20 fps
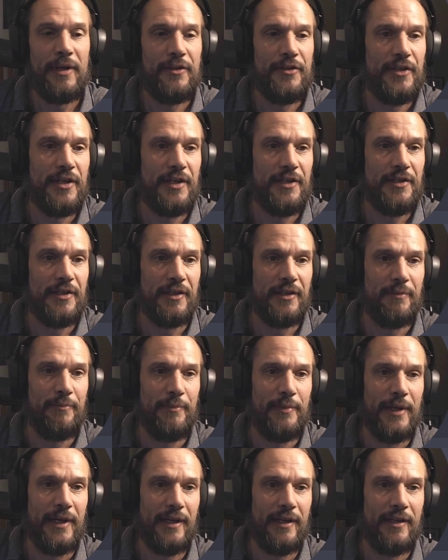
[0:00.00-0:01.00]
changing
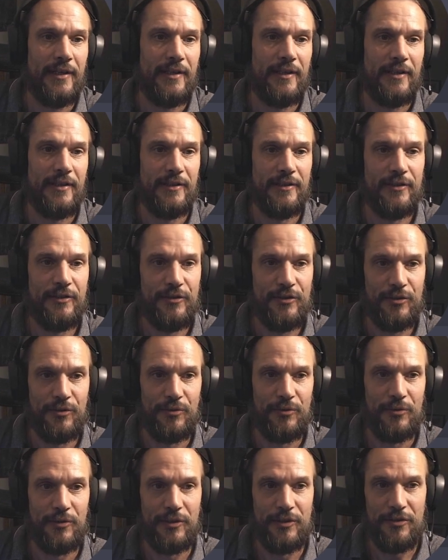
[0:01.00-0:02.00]
back
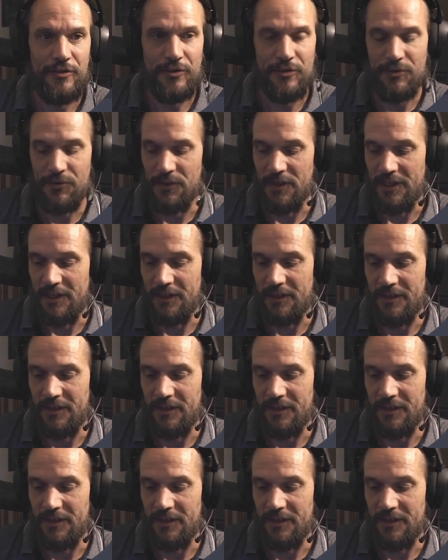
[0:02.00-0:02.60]
to the string.